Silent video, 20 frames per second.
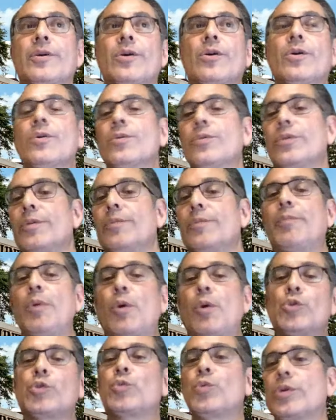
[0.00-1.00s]
oh, the
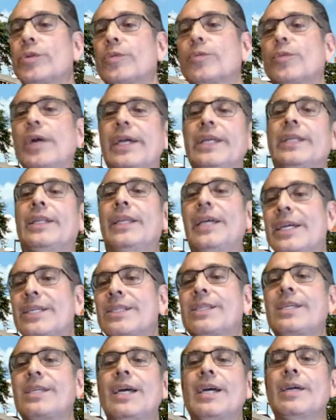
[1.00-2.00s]
polls weren't right
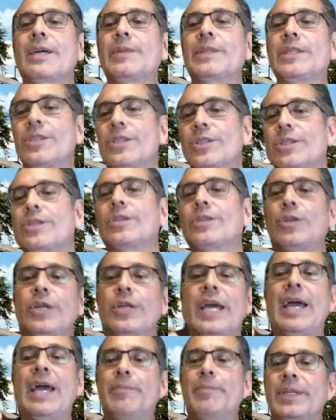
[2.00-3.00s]
last time, and this is, could
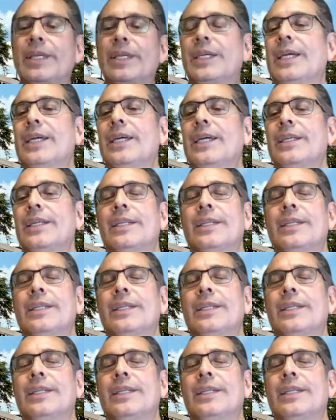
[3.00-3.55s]
happen again.